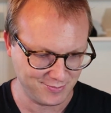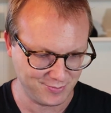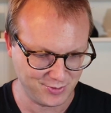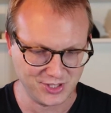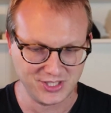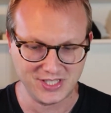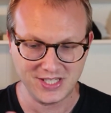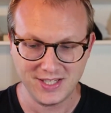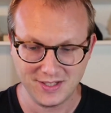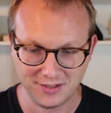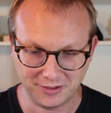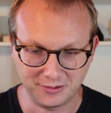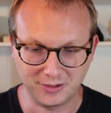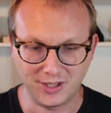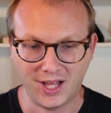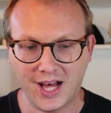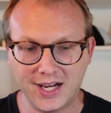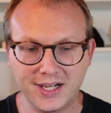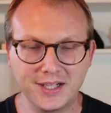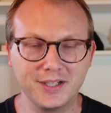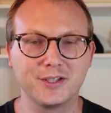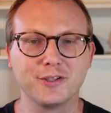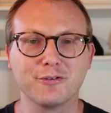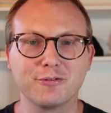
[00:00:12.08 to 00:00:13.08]
see a
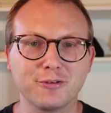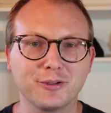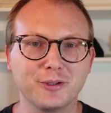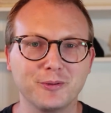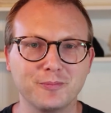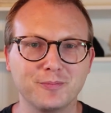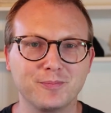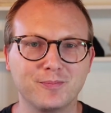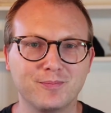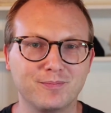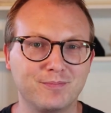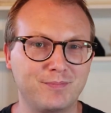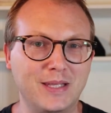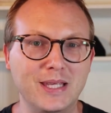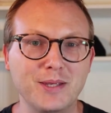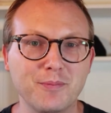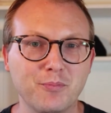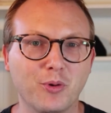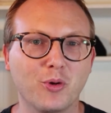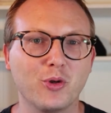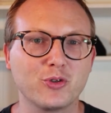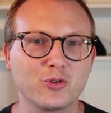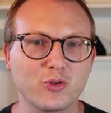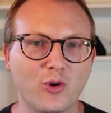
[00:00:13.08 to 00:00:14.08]
lot of different
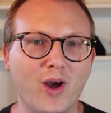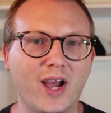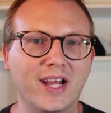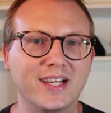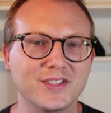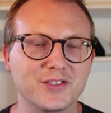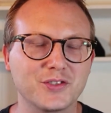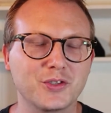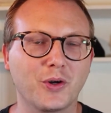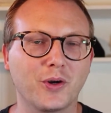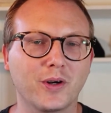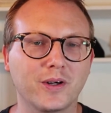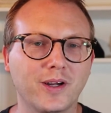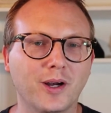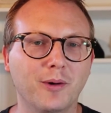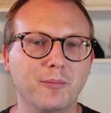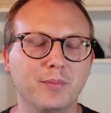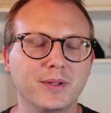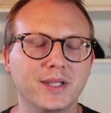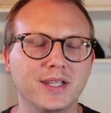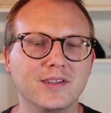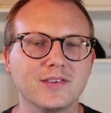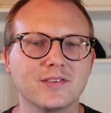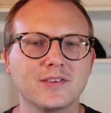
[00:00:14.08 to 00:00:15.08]
people trying to start
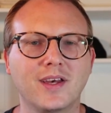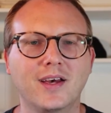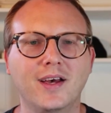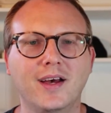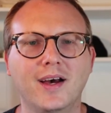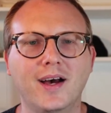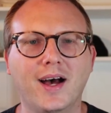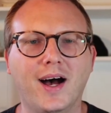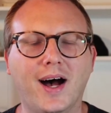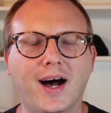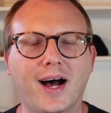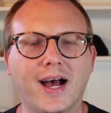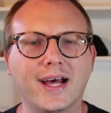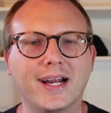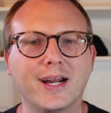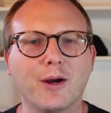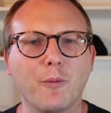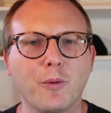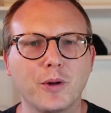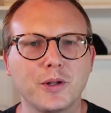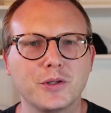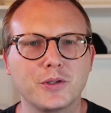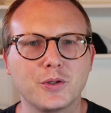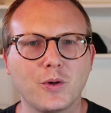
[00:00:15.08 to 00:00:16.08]
companies. And
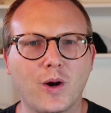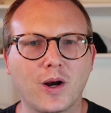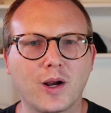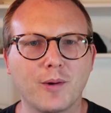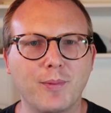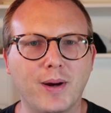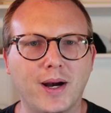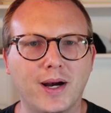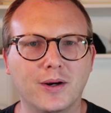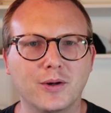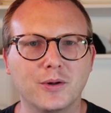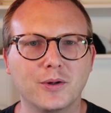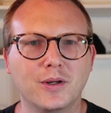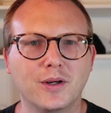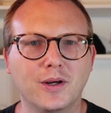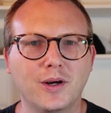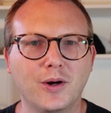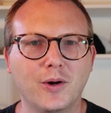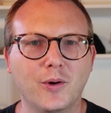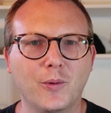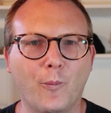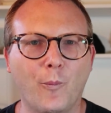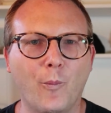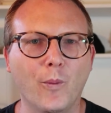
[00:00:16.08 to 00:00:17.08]
I wanted to talk about
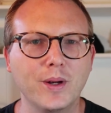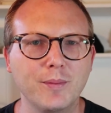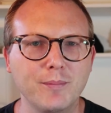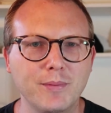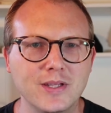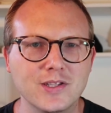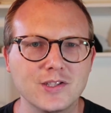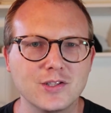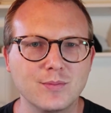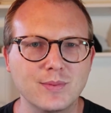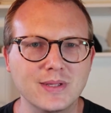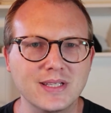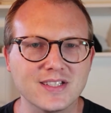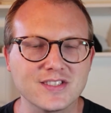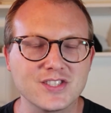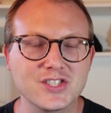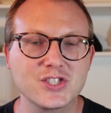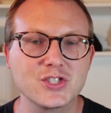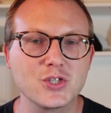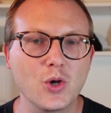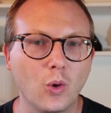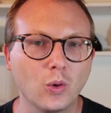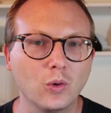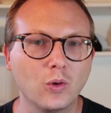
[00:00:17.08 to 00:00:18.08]
what it means to be a
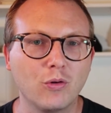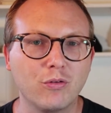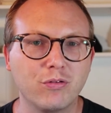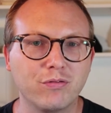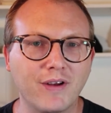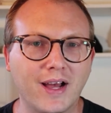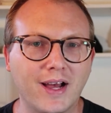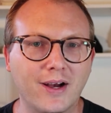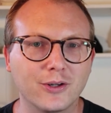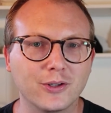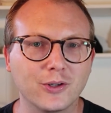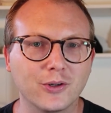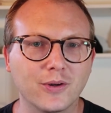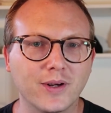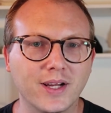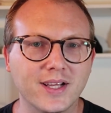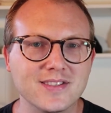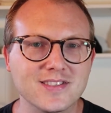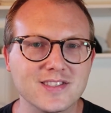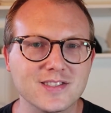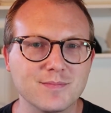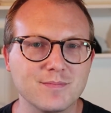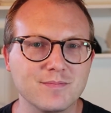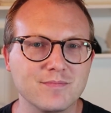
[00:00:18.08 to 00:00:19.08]
solo founder
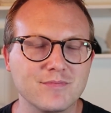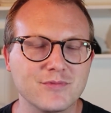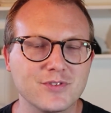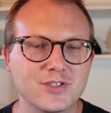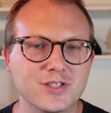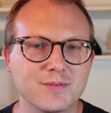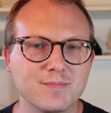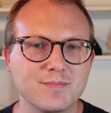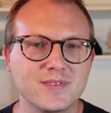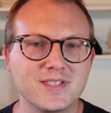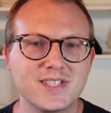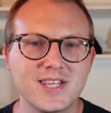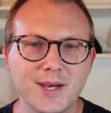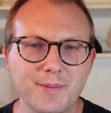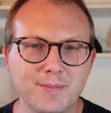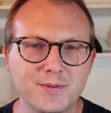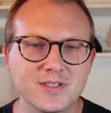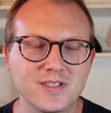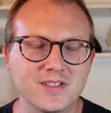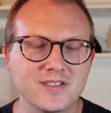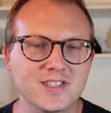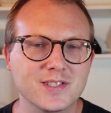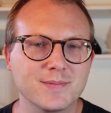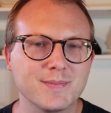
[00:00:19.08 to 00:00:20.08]
and some
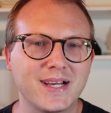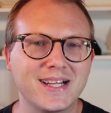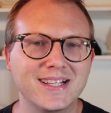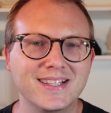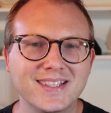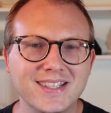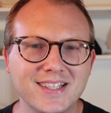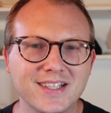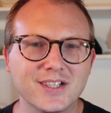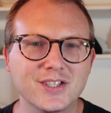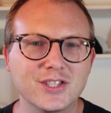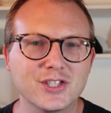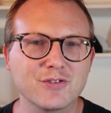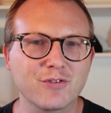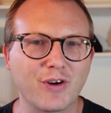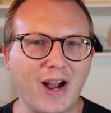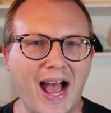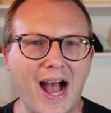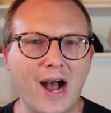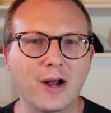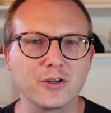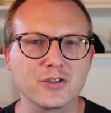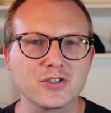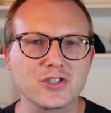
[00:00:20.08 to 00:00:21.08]
tips and some ideas for
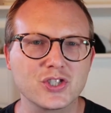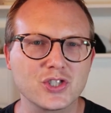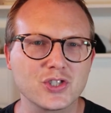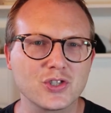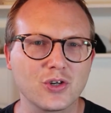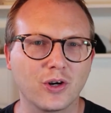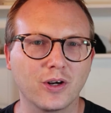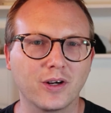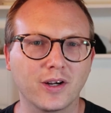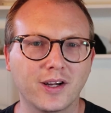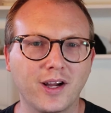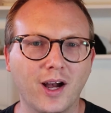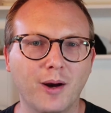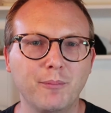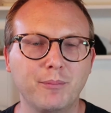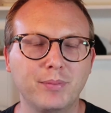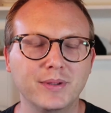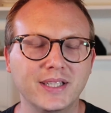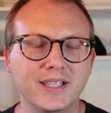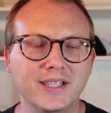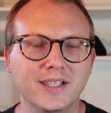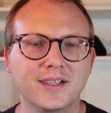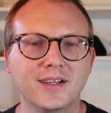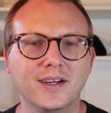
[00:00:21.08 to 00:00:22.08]
how to start a
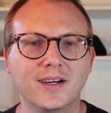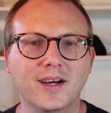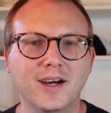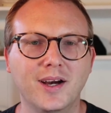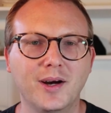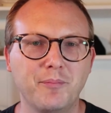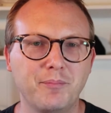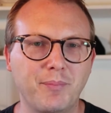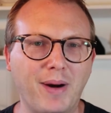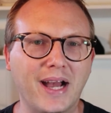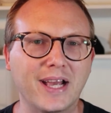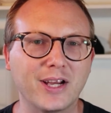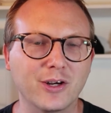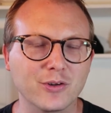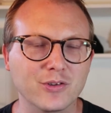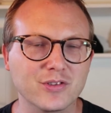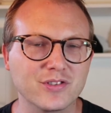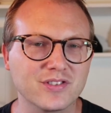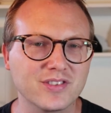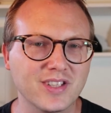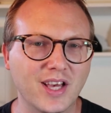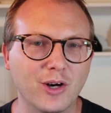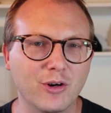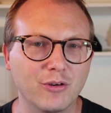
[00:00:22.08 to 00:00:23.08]
company by
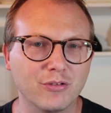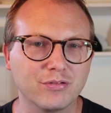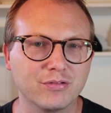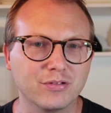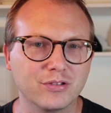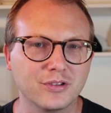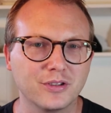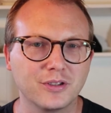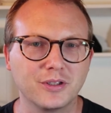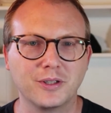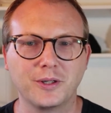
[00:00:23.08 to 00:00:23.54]
yourself.